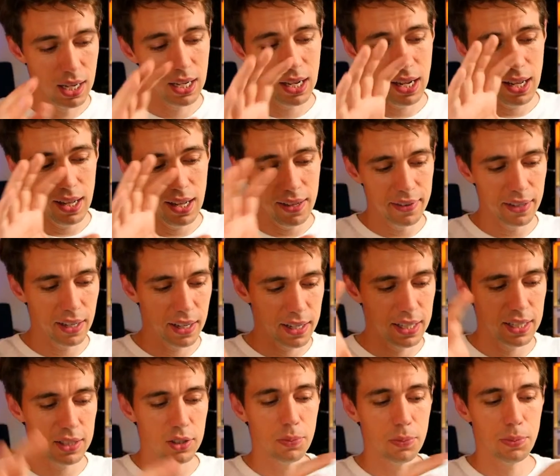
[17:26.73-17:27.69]
either I
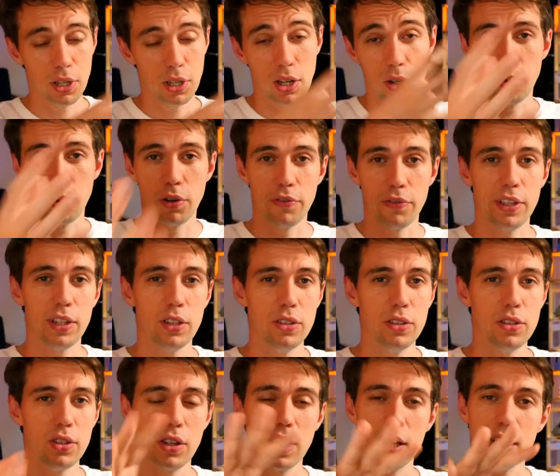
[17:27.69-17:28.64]
need to put out more videos
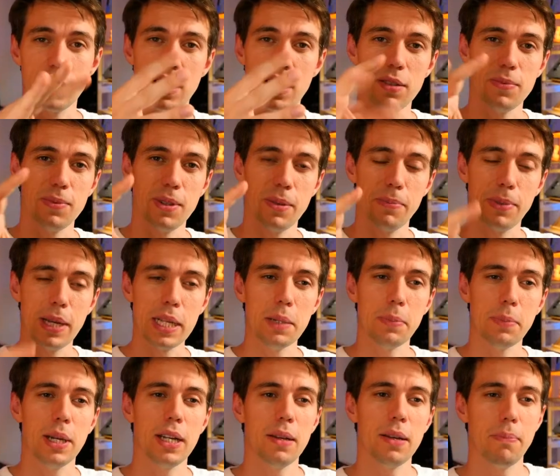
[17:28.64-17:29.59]
so that there's a better
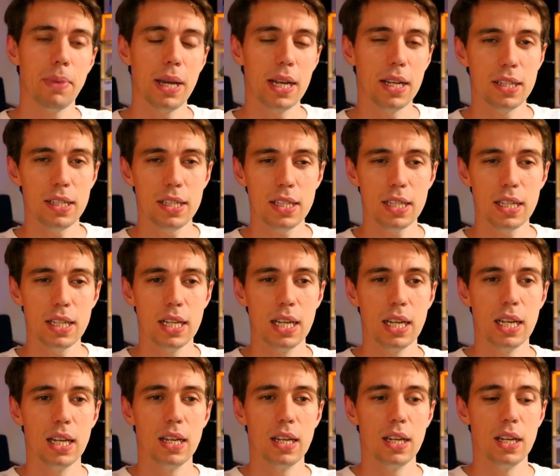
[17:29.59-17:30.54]
balance,
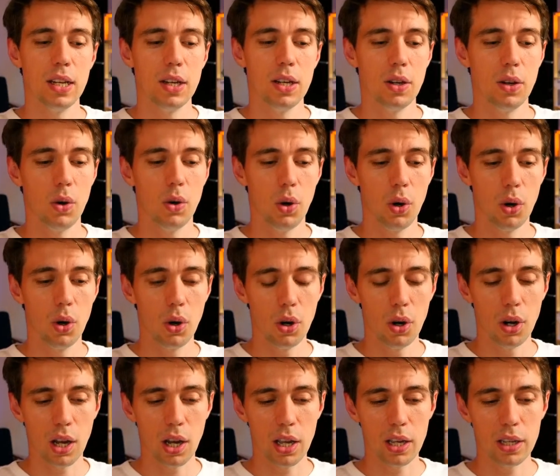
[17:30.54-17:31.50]

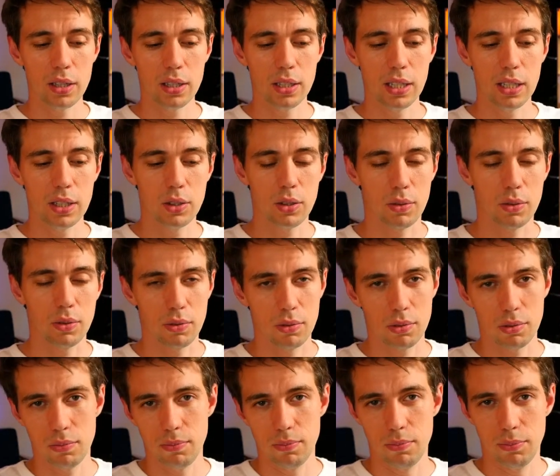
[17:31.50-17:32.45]
or I need
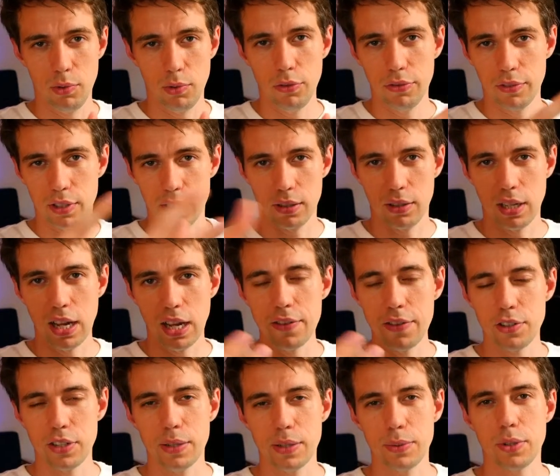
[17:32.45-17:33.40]
to move the live
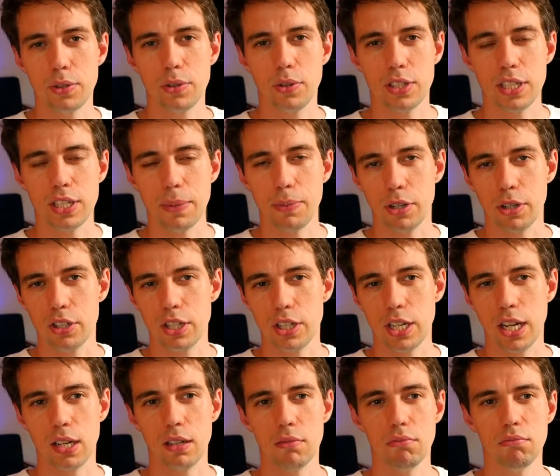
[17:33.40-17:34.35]
streams to a separate
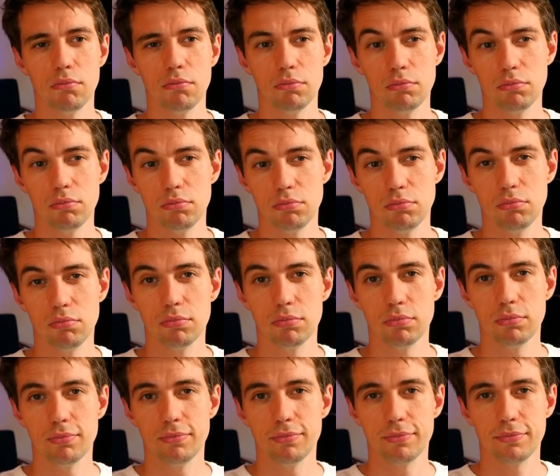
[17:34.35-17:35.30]
channel.
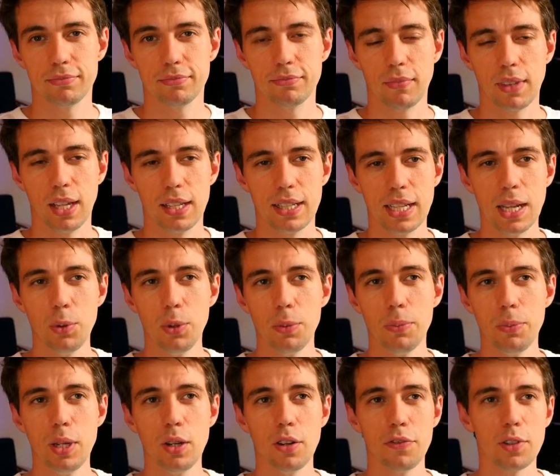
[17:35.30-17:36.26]
That would
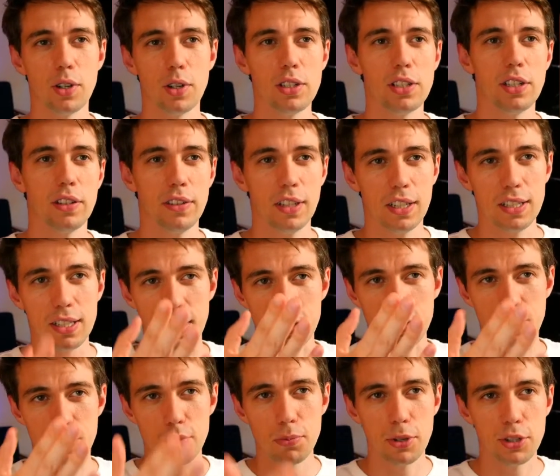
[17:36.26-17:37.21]
mean, of course, that things like
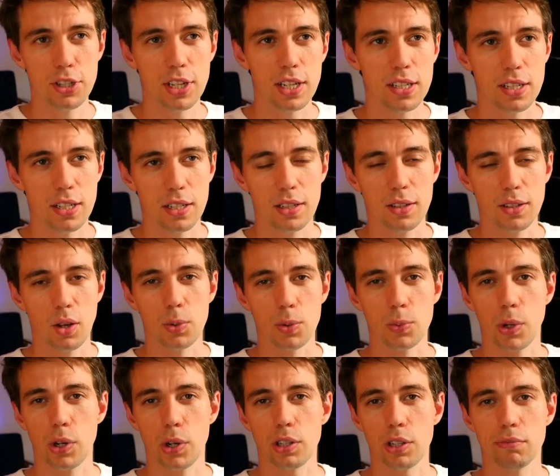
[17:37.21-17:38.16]
super chats don't
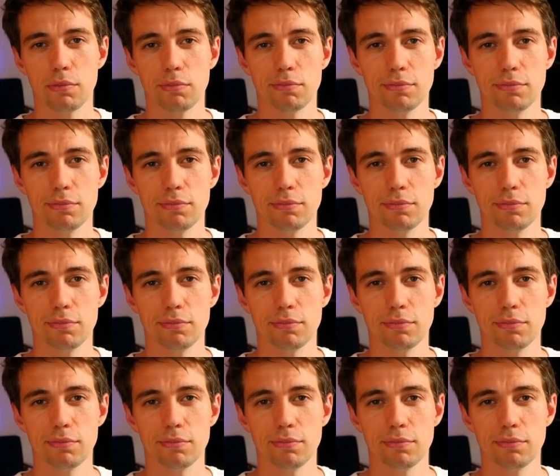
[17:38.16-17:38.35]
work